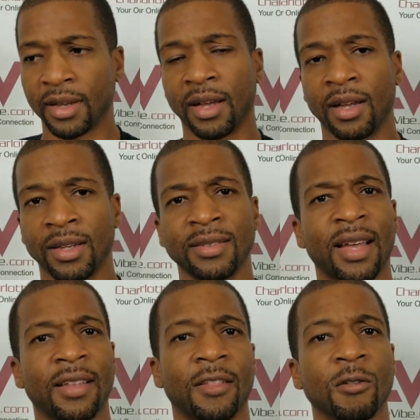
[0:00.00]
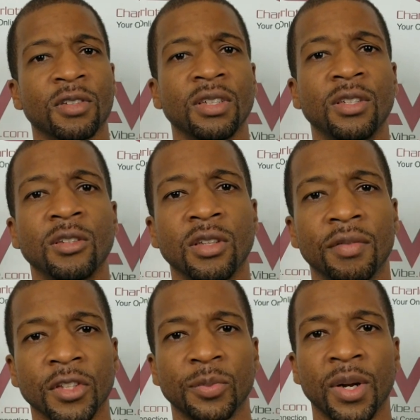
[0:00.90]
uh, he's had 13 years
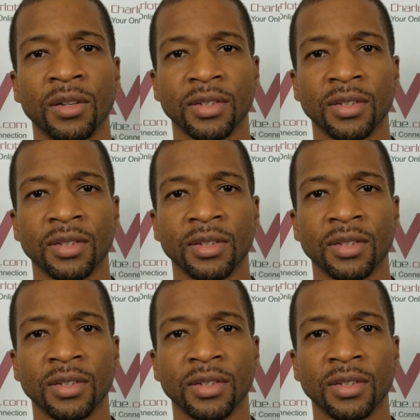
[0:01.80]
of experience.